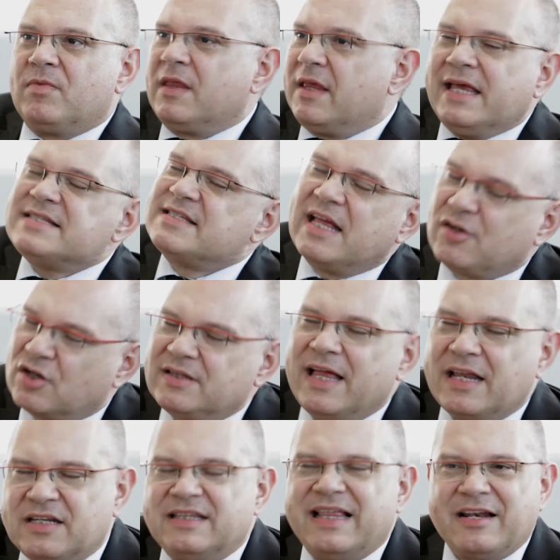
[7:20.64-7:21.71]
Yes,
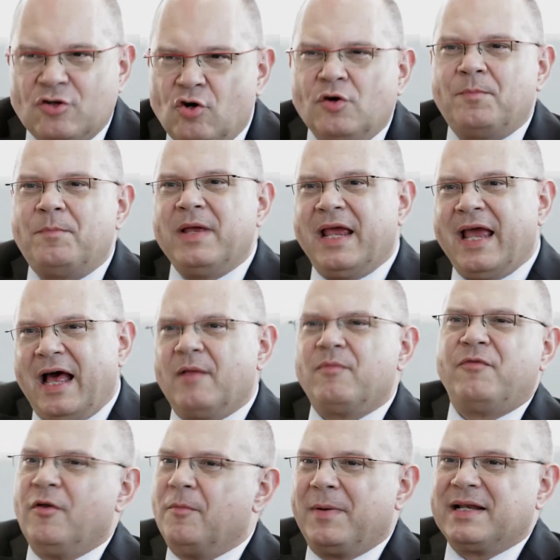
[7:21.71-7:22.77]
that could be
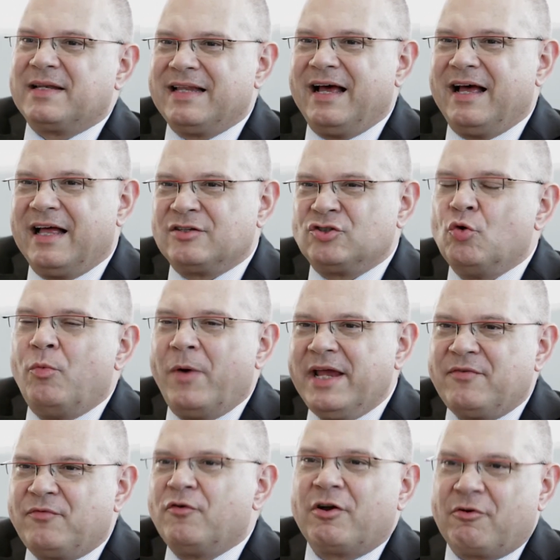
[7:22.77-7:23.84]
helpful, but to
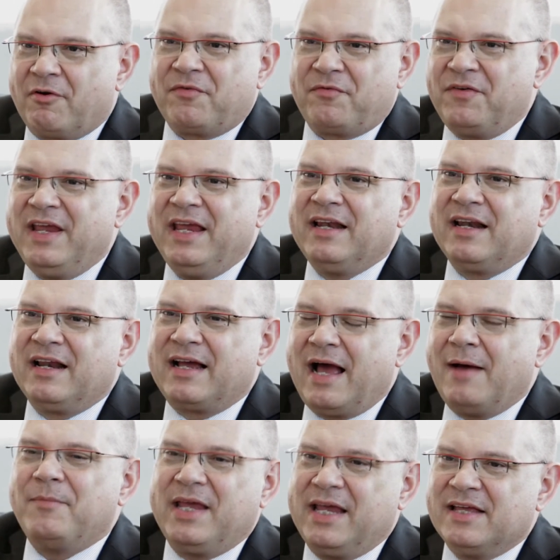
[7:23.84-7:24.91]
wait for graphene
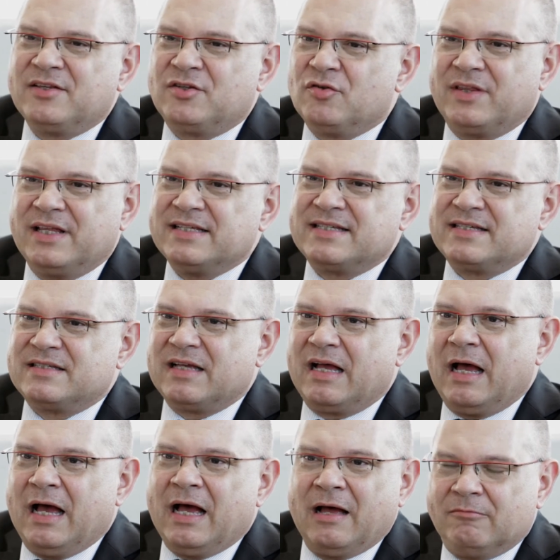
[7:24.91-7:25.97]
coming into this,
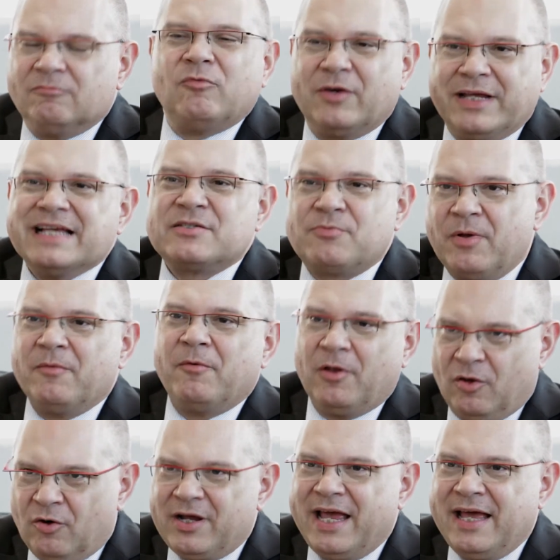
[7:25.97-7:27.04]
yes, we will
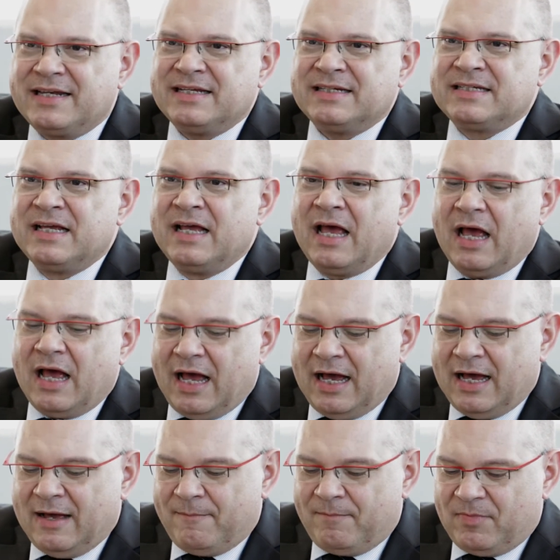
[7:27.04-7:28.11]
look at it.
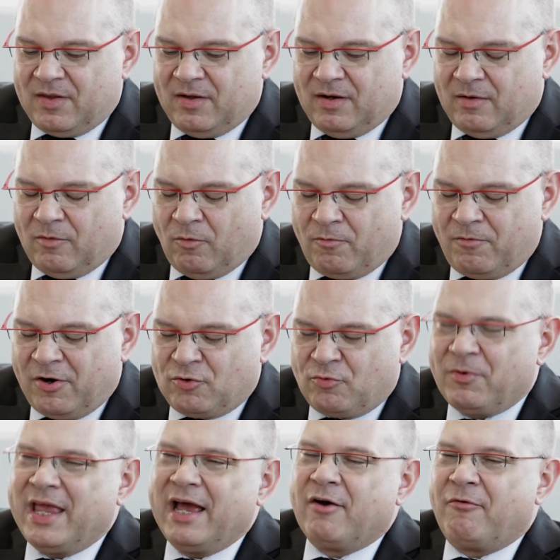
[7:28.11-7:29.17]
What
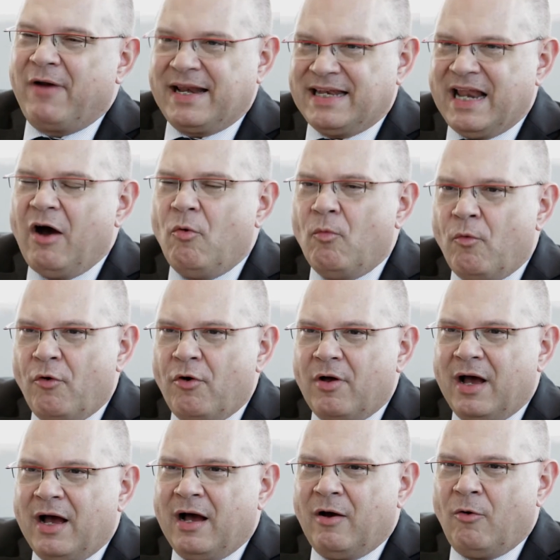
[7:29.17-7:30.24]
we are right now
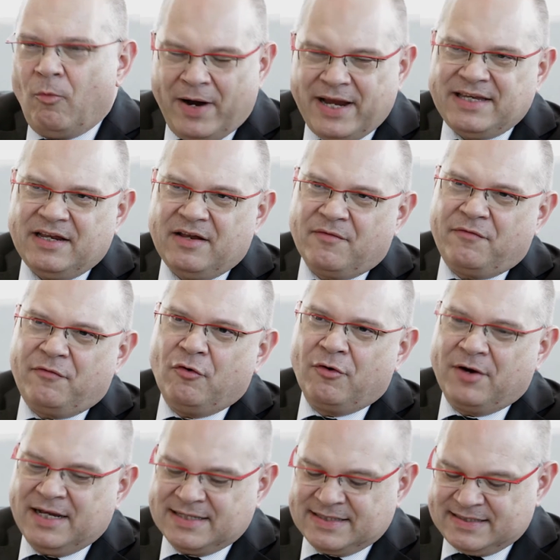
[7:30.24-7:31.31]
waiting
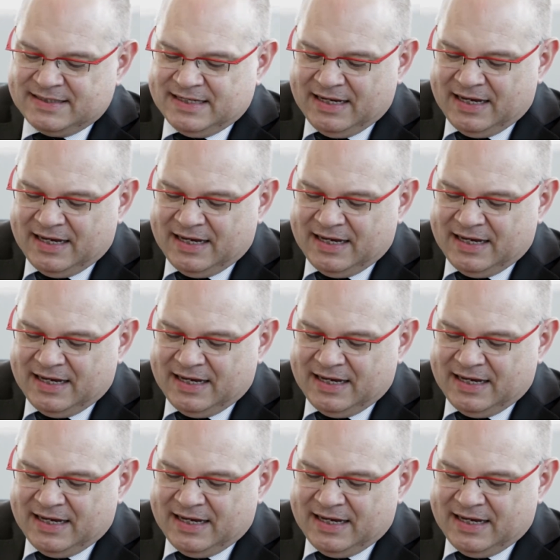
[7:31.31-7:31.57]
for is